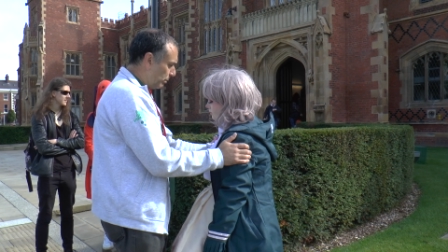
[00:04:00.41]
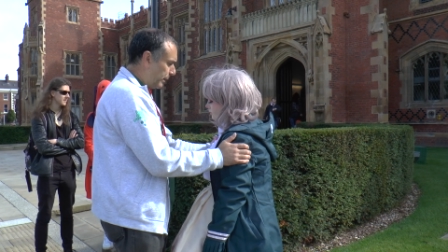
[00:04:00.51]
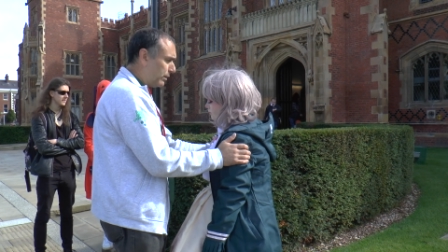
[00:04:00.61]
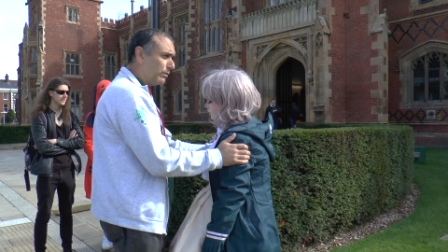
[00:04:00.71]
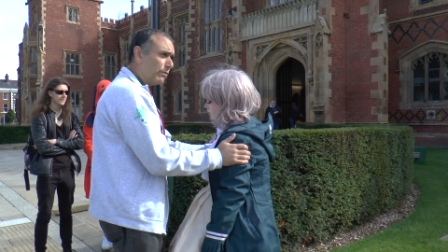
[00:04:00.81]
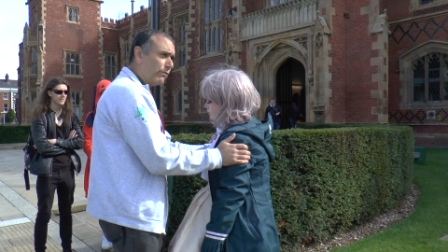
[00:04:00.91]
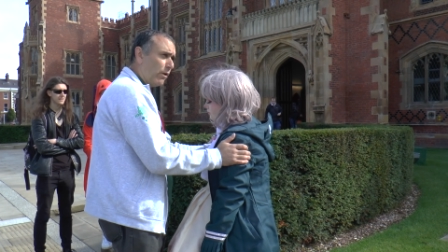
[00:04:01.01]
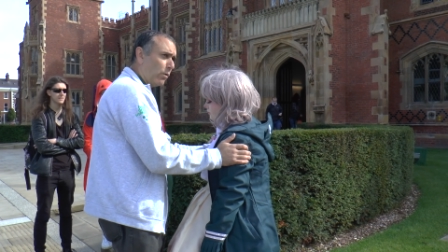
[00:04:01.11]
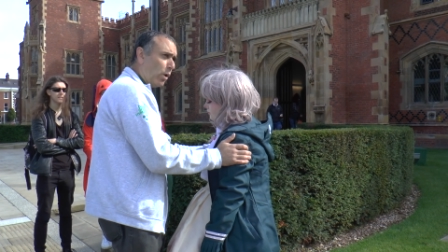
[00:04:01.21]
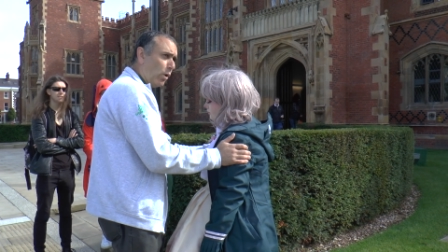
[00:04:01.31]
will
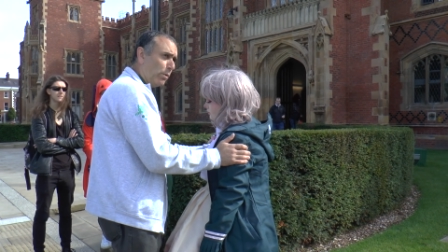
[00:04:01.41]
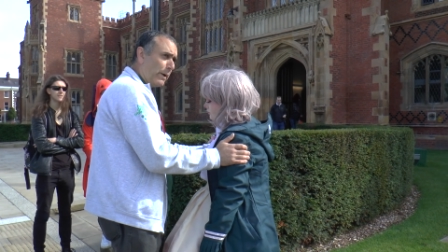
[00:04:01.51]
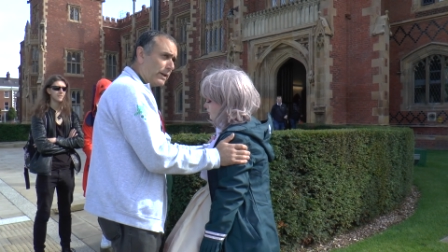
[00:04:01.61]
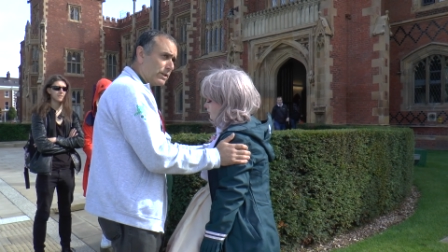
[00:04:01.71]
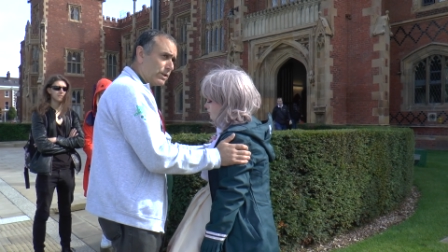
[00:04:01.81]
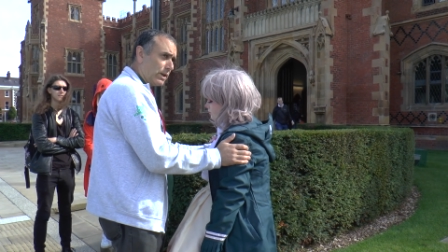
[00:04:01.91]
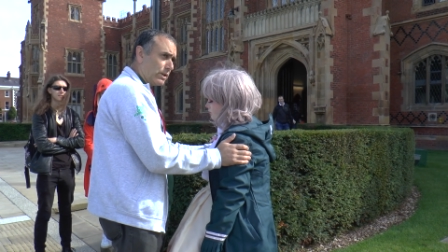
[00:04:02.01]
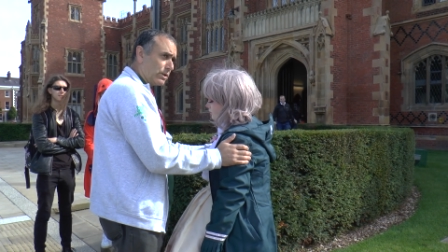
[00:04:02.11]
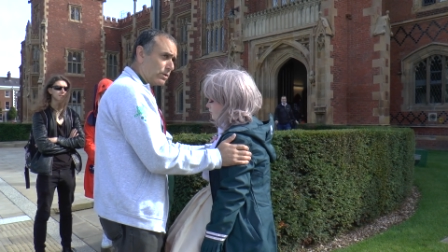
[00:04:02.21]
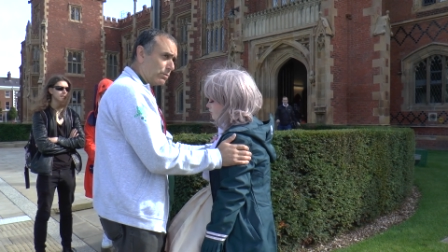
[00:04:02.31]
follow all my
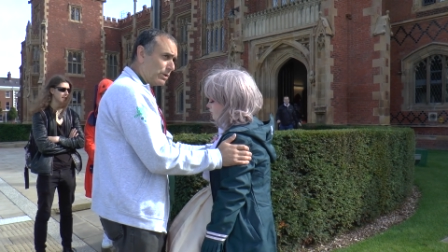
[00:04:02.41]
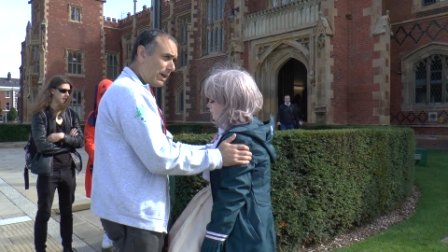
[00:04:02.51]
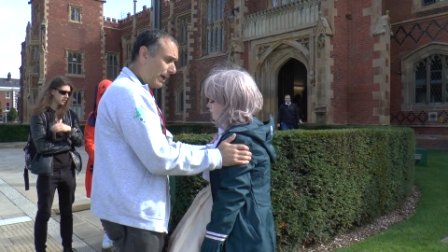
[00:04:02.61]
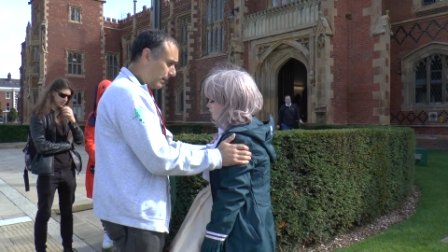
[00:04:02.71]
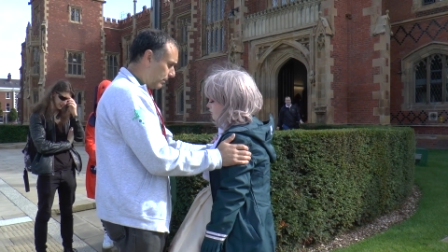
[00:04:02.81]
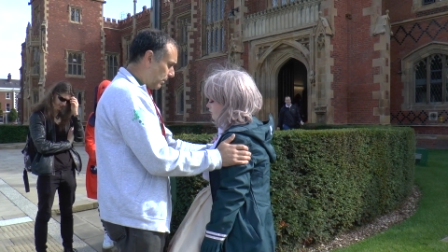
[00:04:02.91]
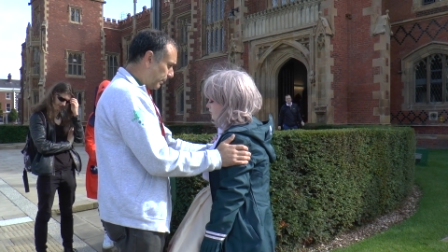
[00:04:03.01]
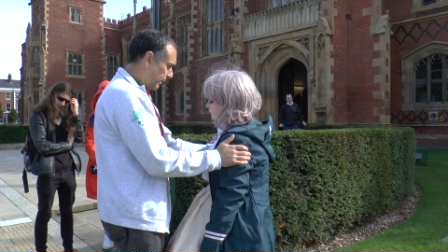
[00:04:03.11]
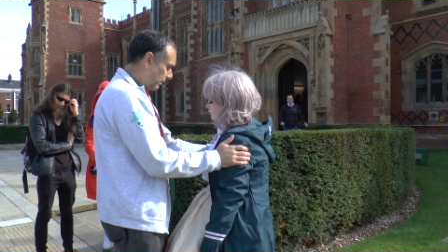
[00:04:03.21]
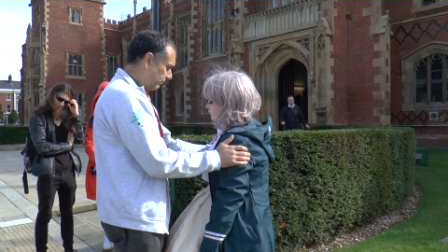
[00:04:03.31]
suggestions. So 10,
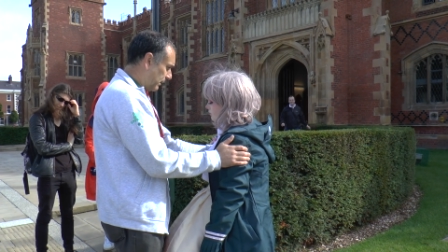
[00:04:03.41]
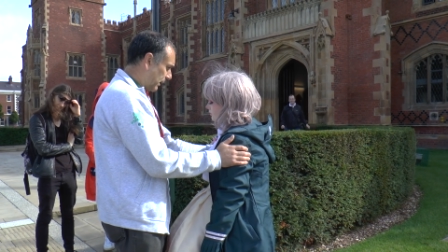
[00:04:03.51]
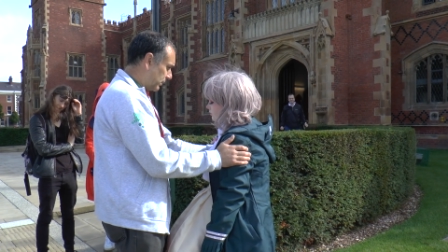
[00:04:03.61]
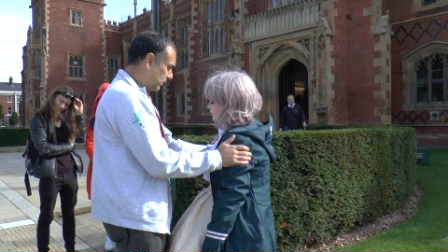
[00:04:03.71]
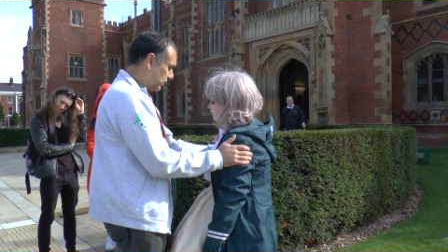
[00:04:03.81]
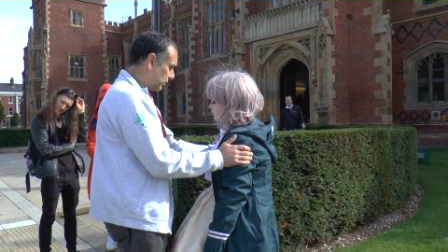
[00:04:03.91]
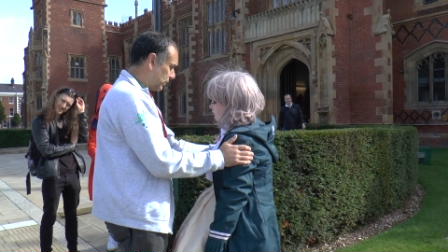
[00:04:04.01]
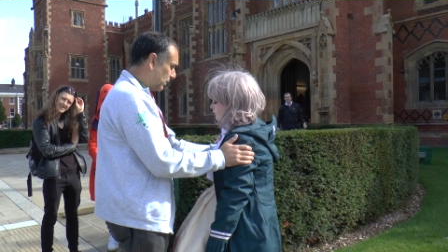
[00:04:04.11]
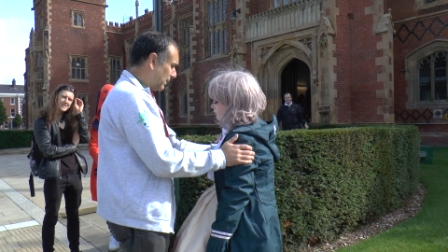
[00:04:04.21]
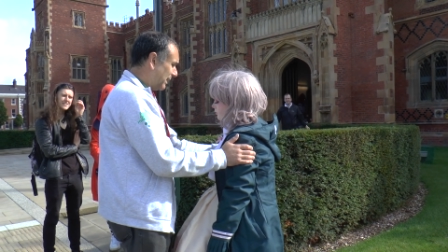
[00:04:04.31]
doubling that
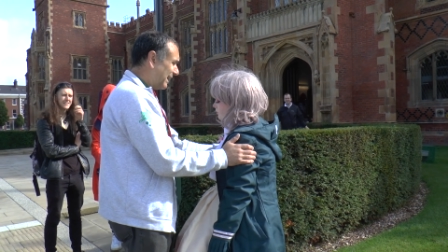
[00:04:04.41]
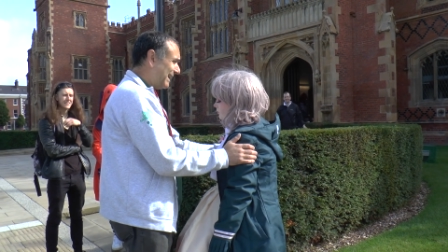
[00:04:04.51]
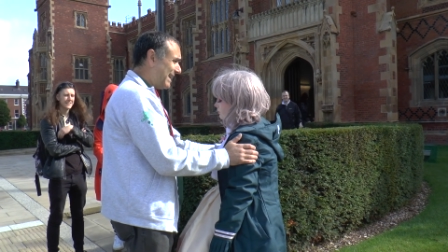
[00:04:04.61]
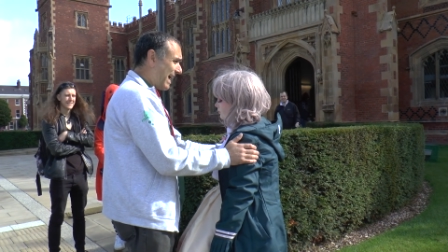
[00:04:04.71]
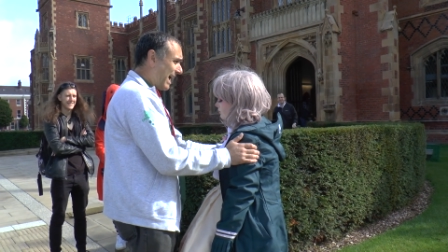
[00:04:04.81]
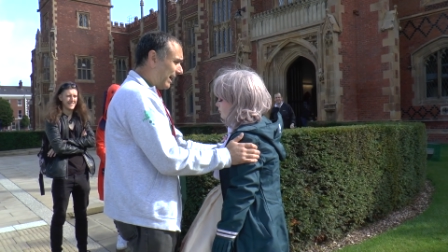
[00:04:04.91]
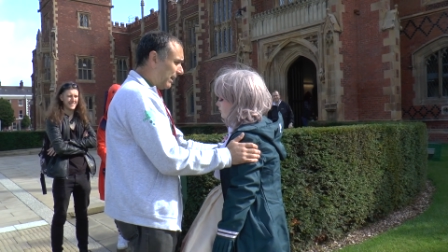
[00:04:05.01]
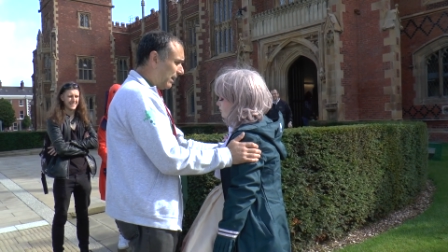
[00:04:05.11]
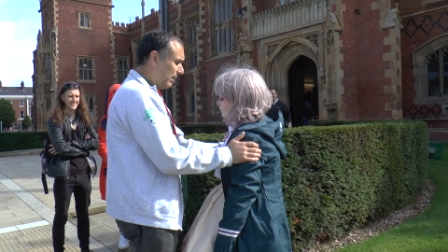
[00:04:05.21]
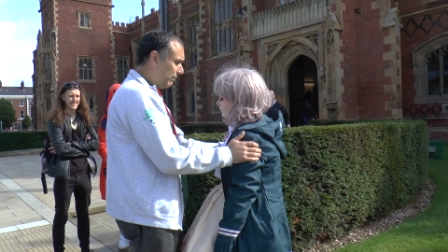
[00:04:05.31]
relaxation.
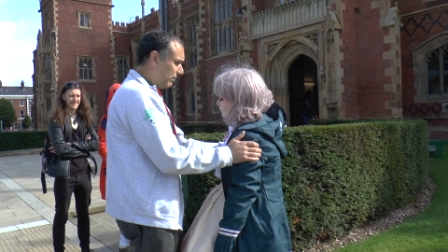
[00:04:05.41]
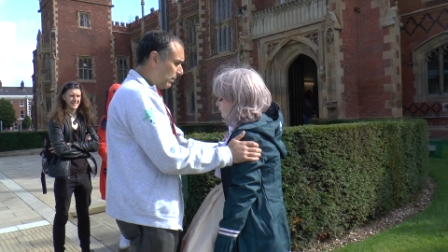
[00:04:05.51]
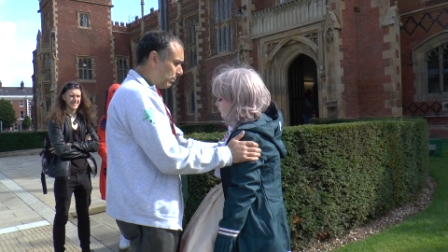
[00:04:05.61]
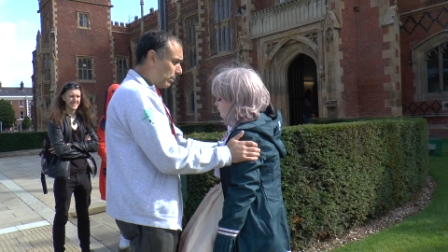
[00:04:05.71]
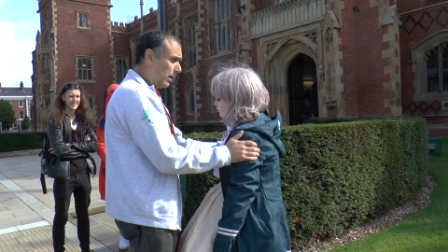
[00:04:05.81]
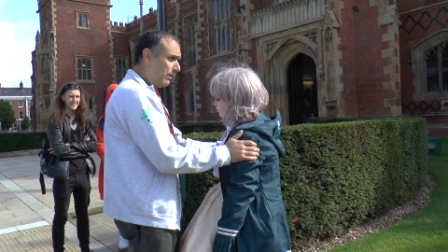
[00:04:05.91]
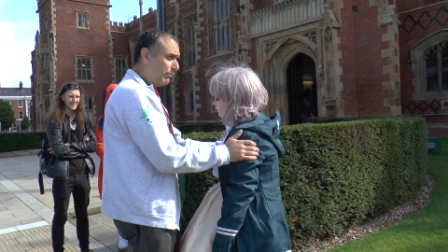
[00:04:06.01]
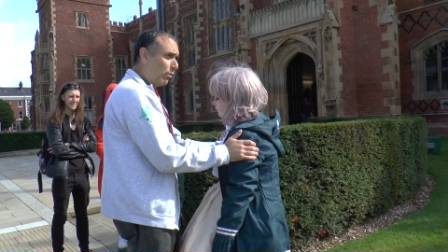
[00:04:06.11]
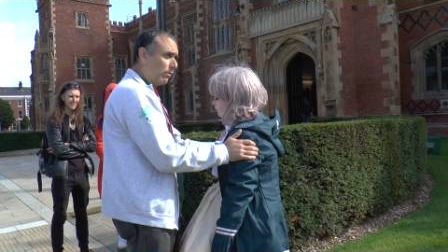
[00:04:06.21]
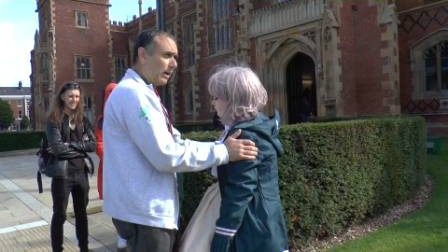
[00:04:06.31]
9, even deeper,
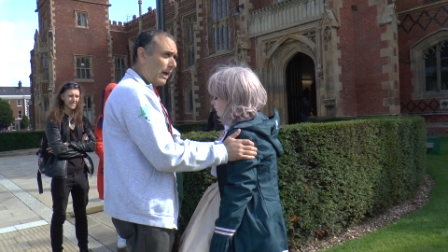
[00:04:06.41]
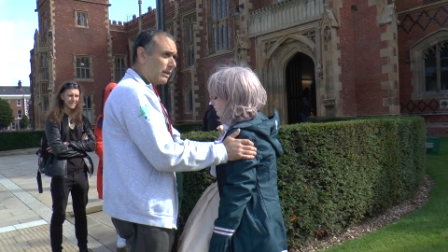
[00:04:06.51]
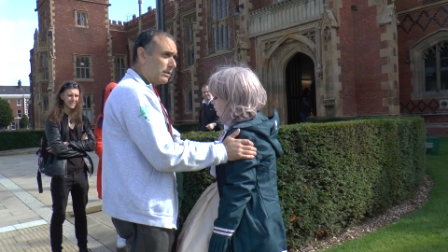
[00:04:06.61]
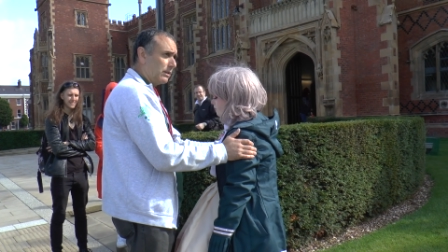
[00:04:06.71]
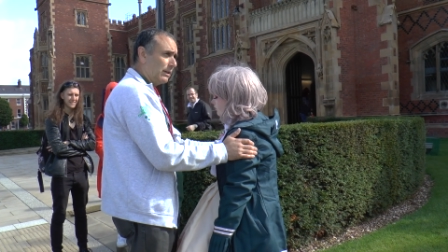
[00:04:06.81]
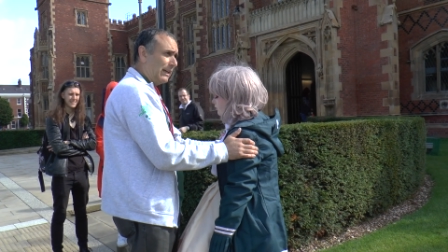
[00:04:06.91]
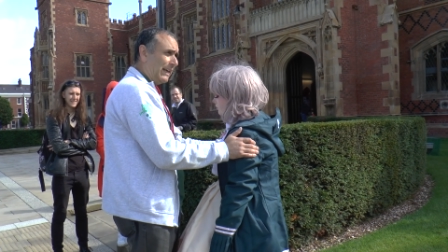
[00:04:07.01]
even more relaxed.